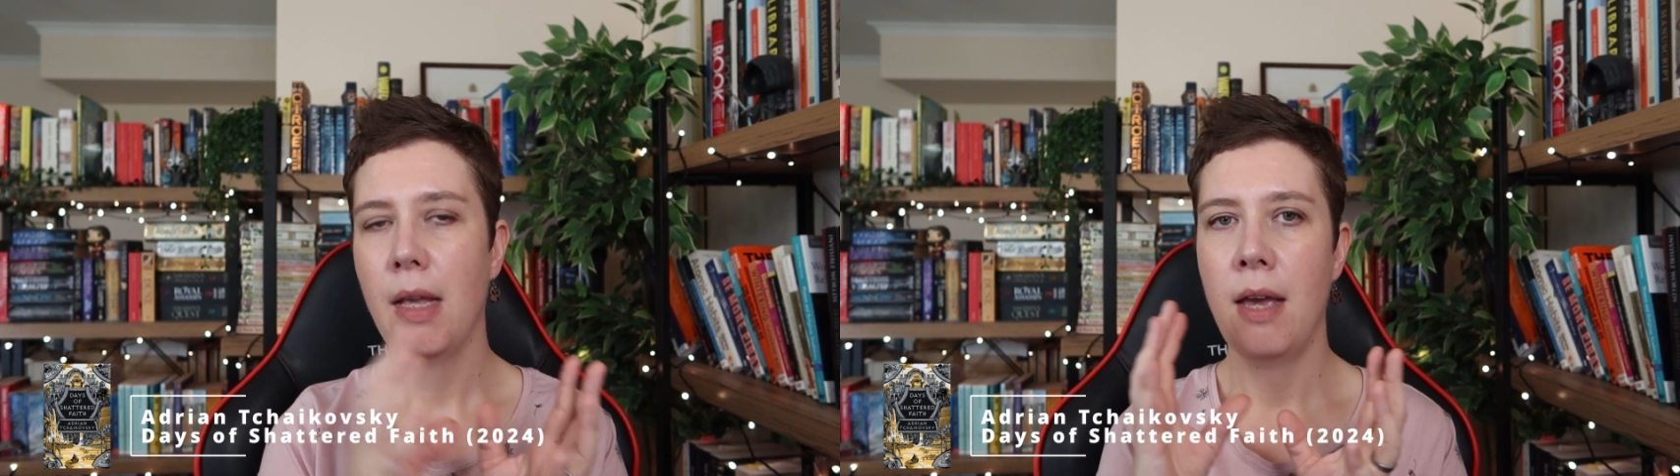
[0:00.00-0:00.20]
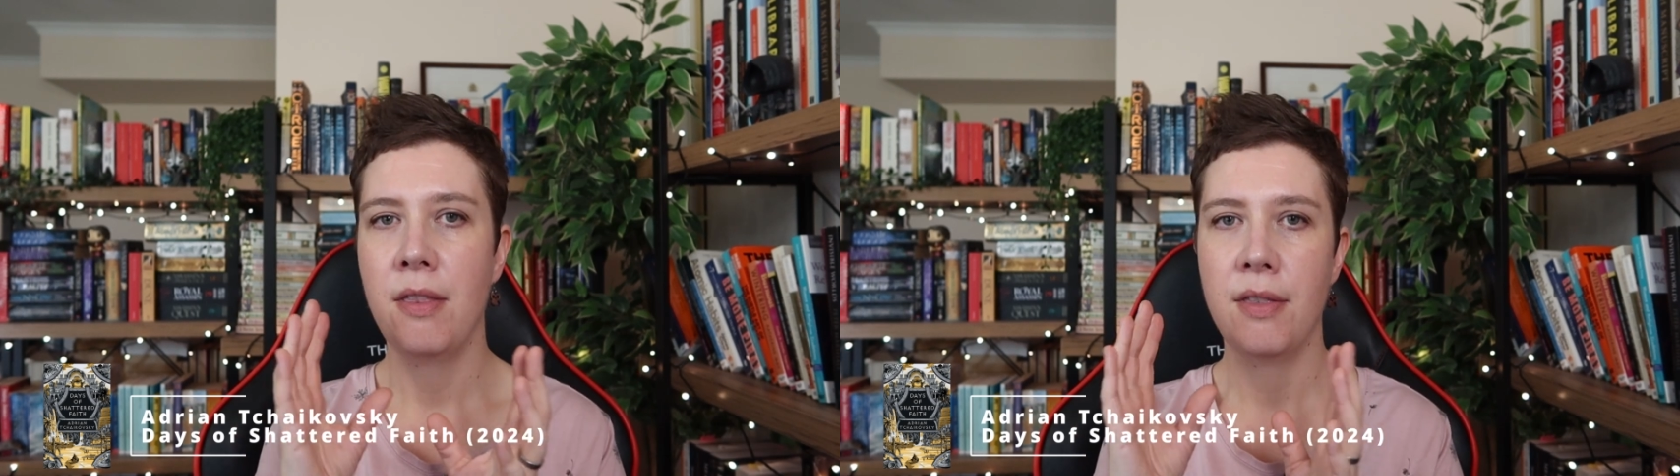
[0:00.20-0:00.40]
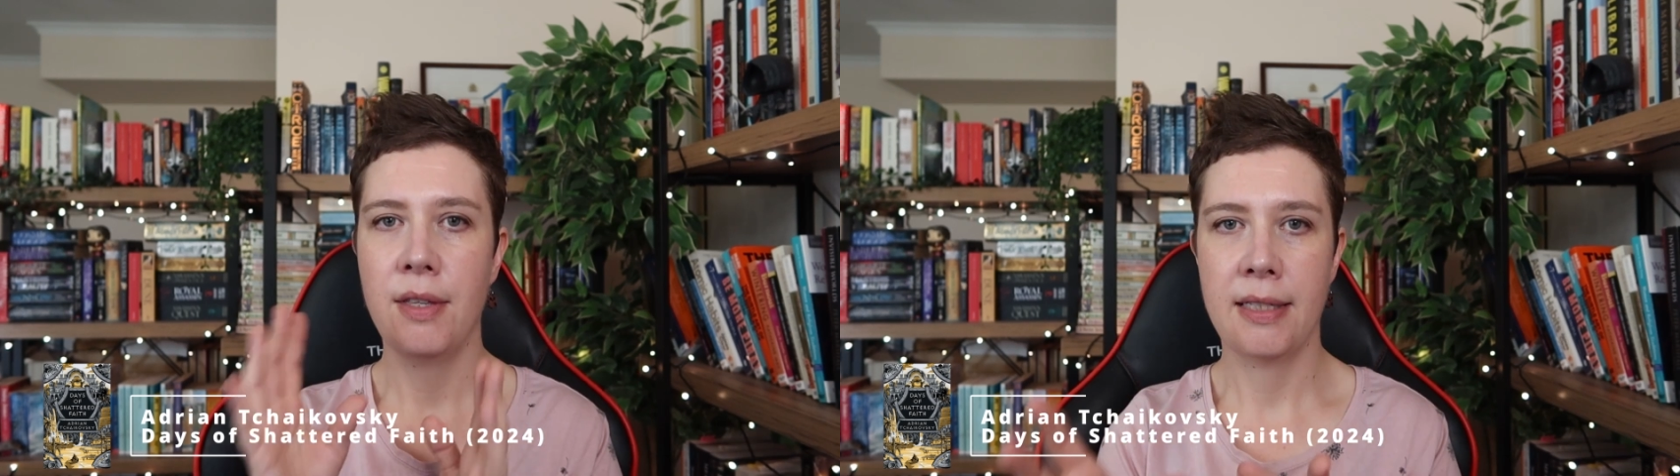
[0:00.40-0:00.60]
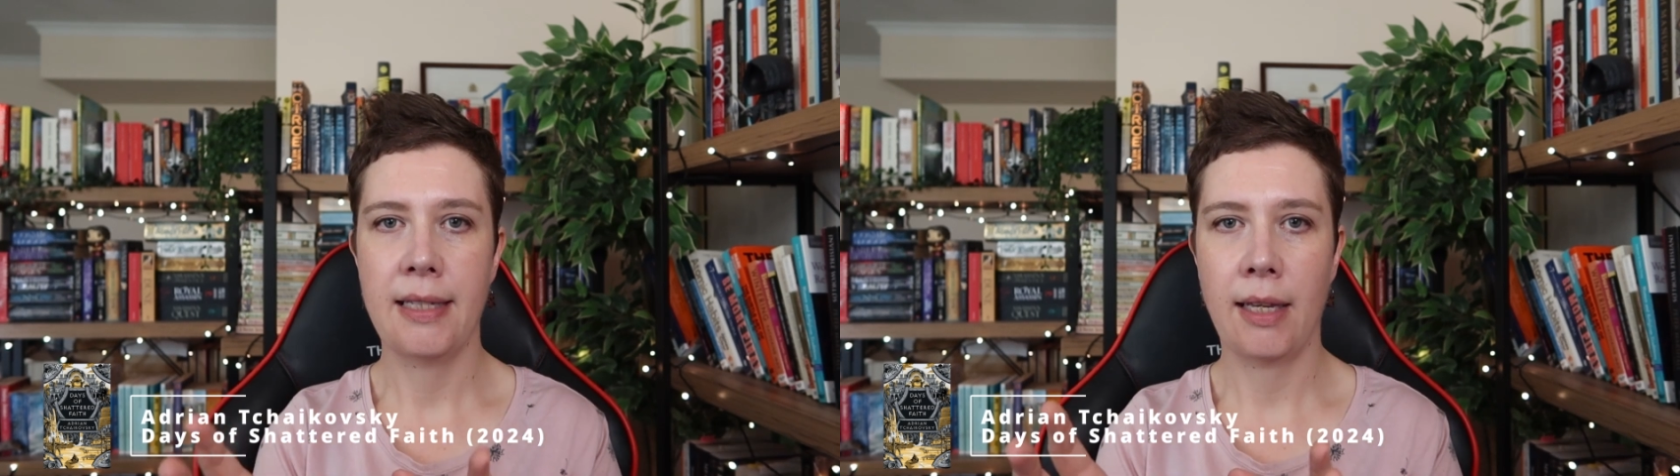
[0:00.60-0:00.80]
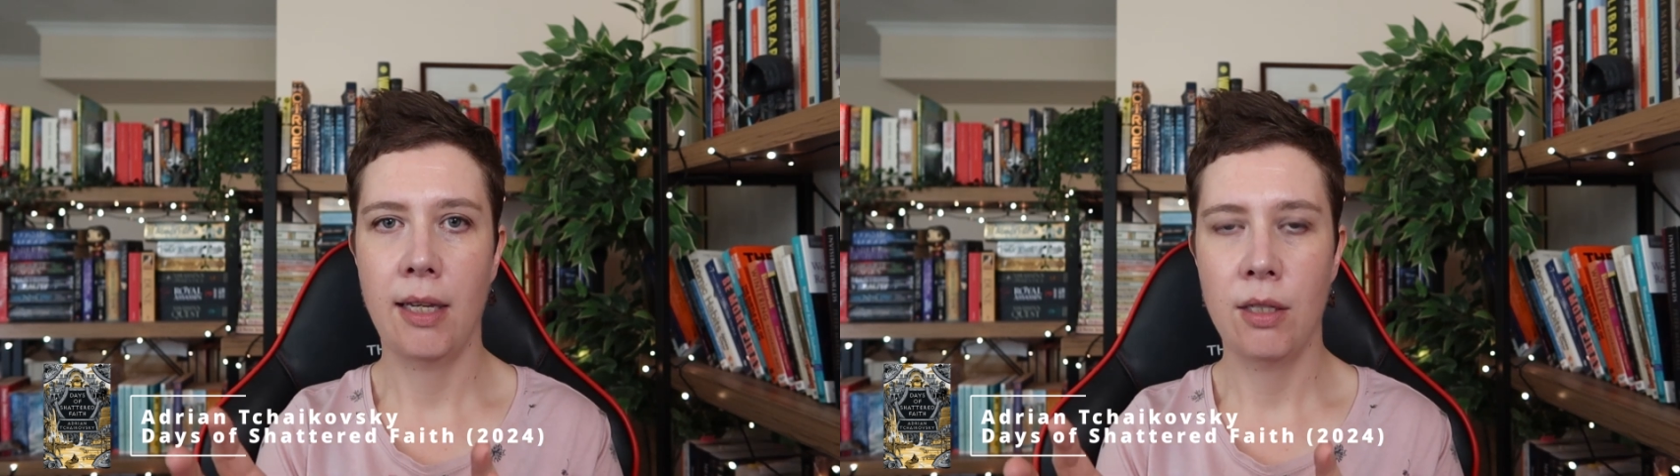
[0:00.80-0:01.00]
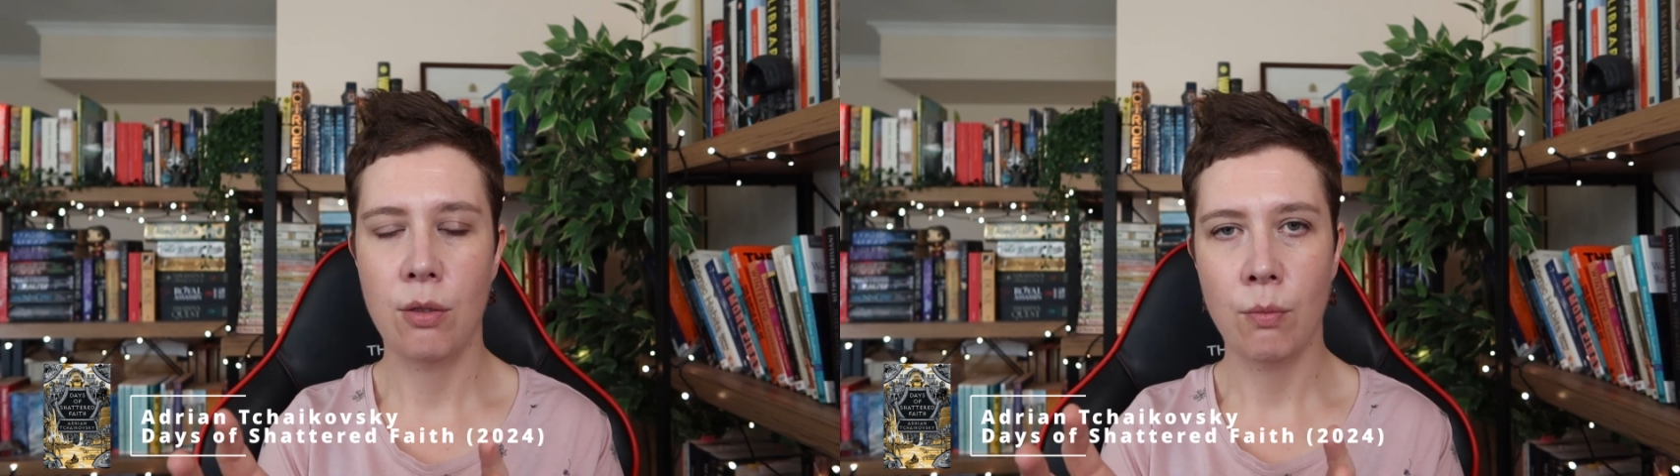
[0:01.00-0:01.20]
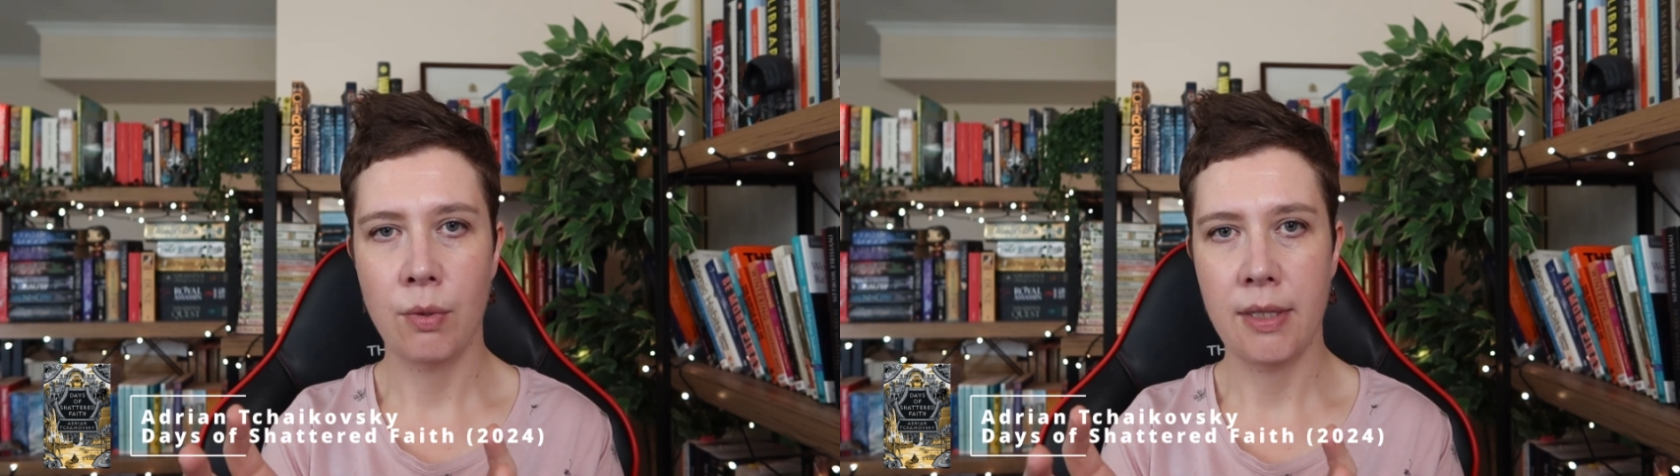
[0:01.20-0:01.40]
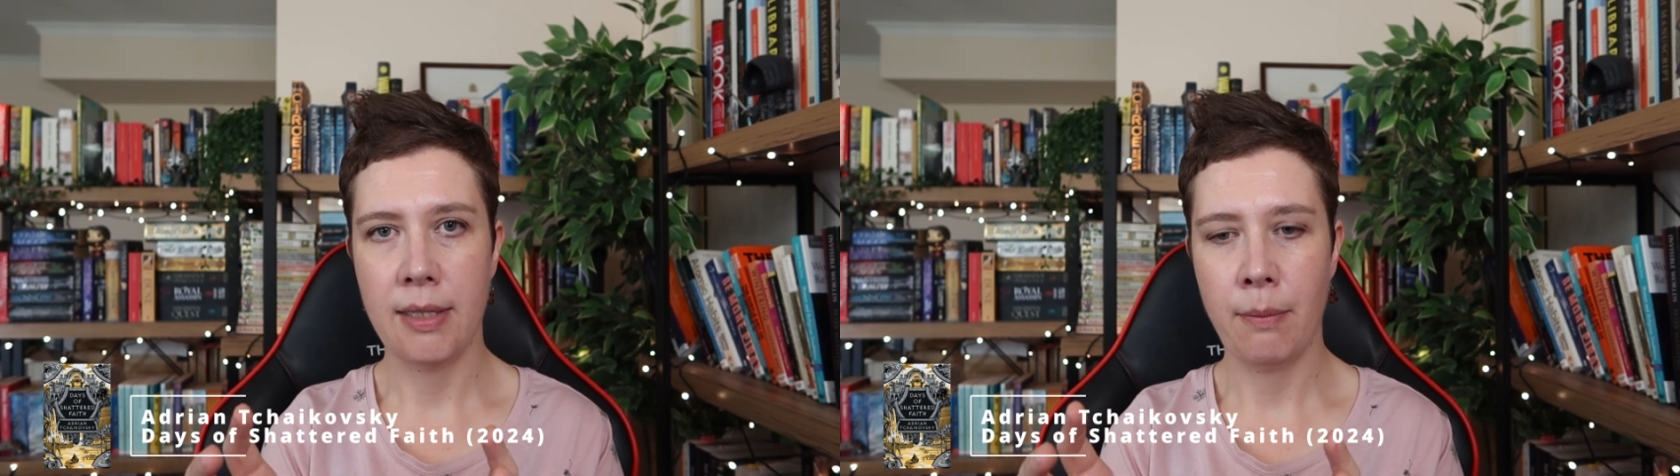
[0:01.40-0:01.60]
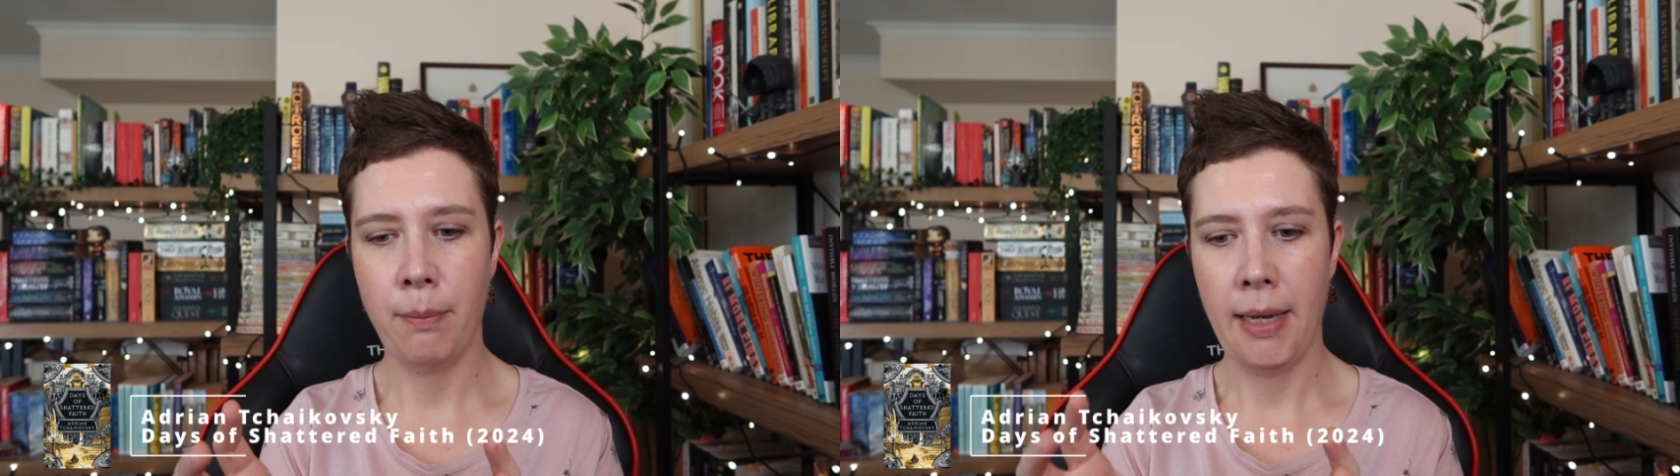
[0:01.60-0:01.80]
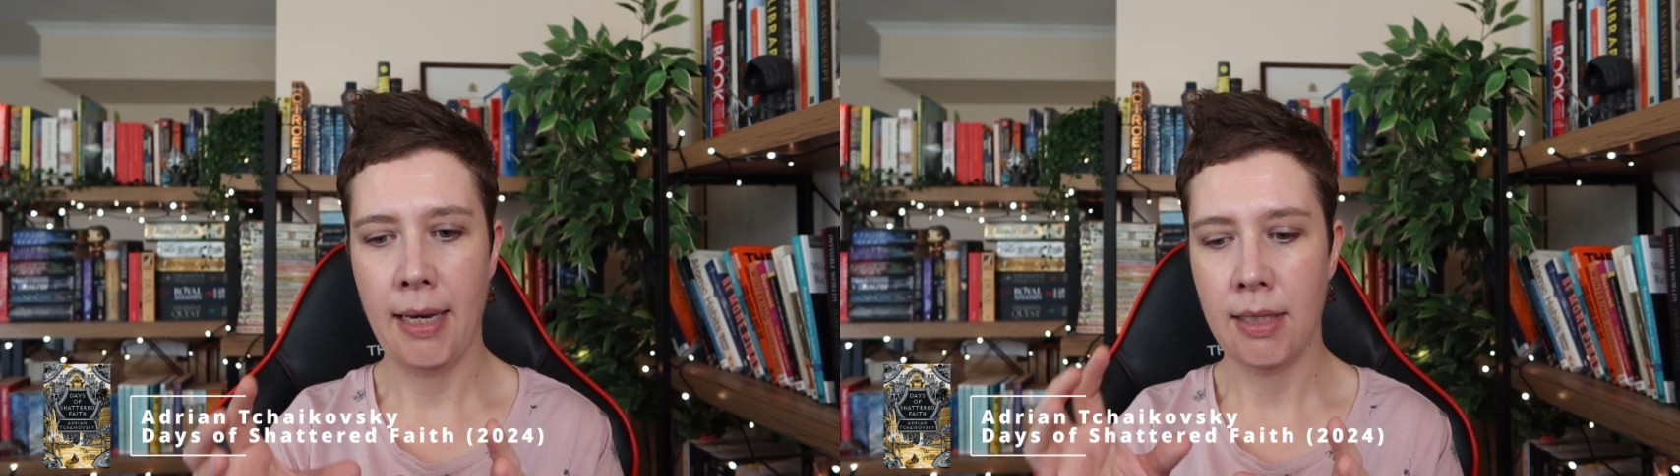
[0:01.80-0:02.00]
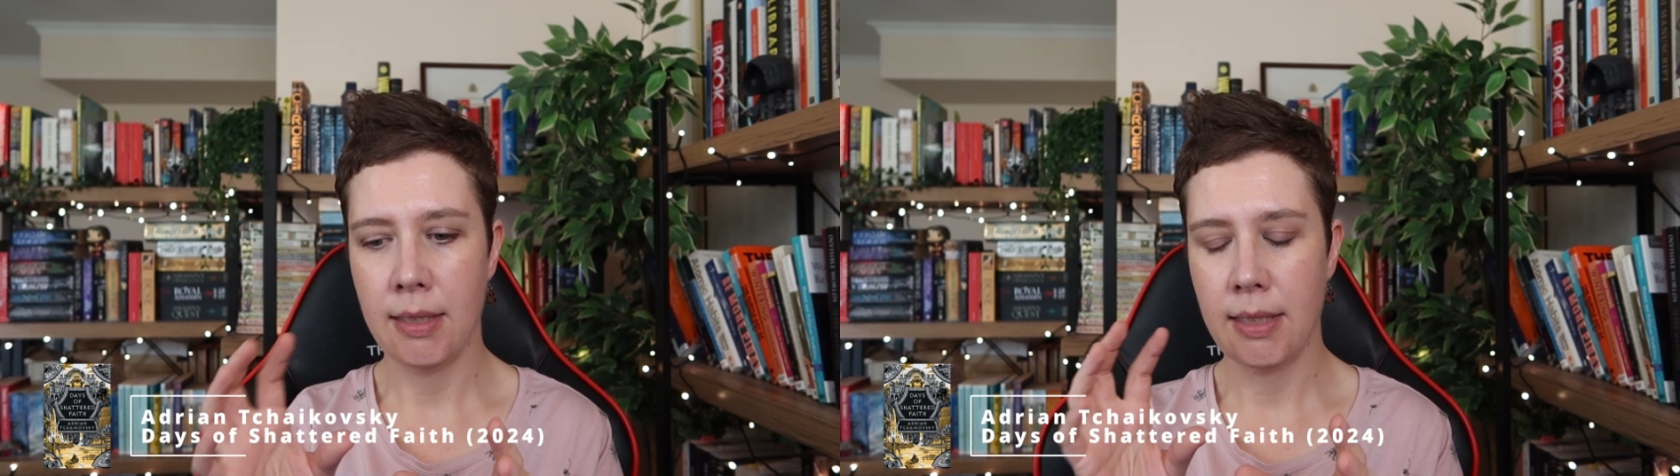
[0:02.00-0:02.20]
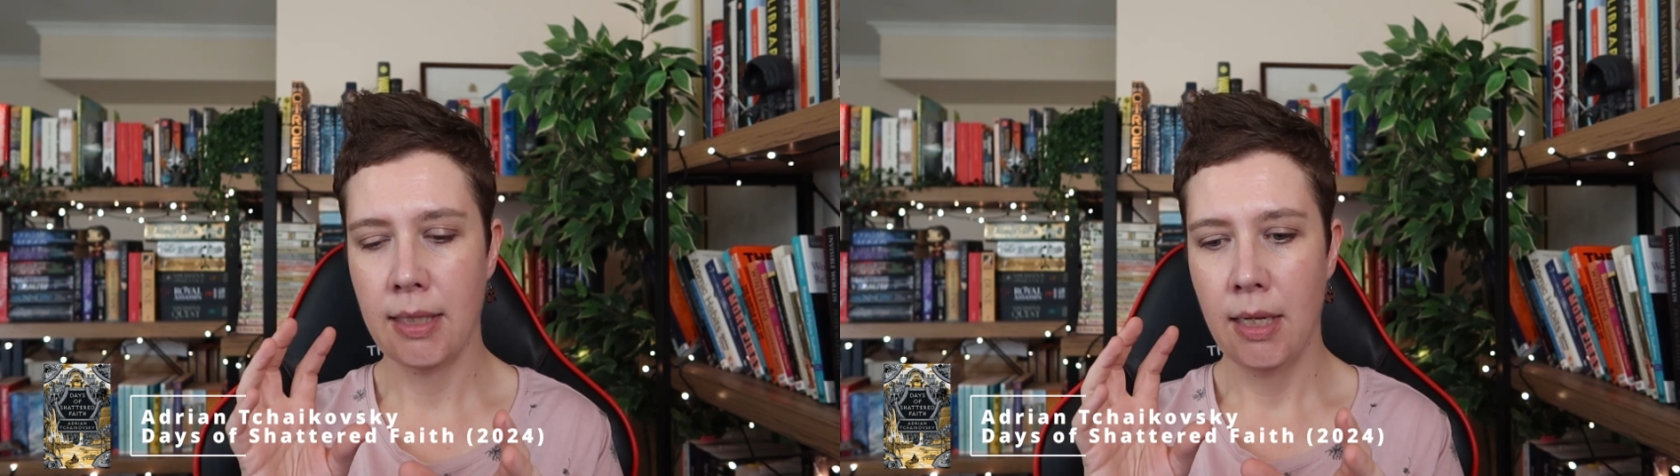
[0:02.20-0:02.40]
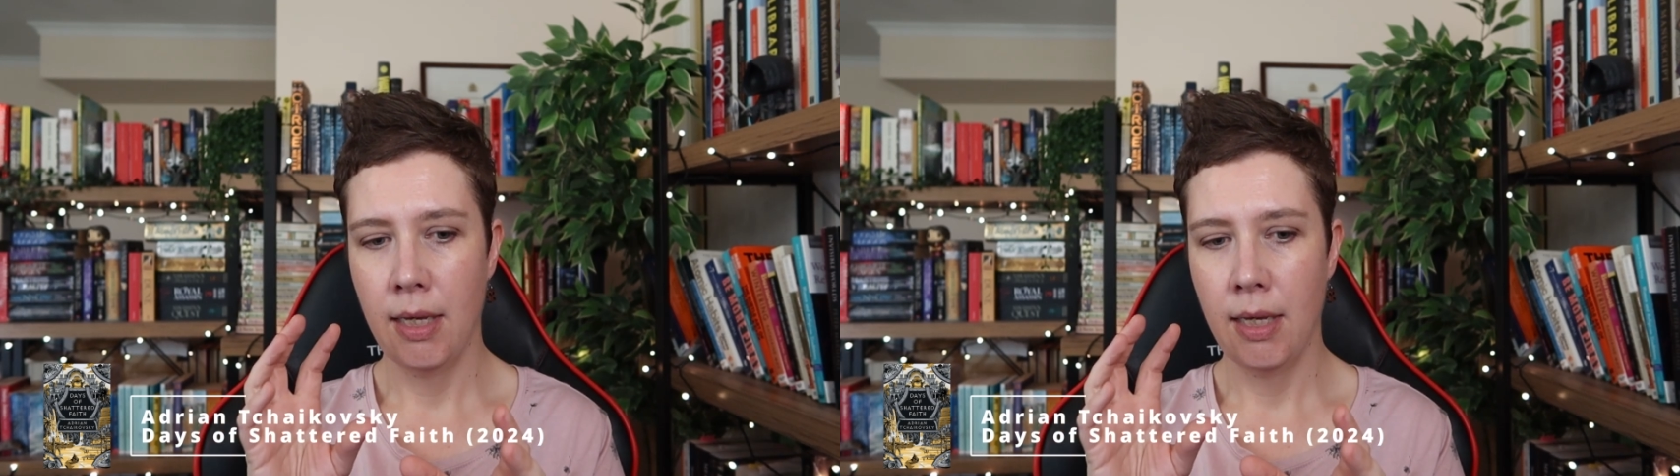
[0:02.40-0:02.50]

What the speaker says: and then the second was about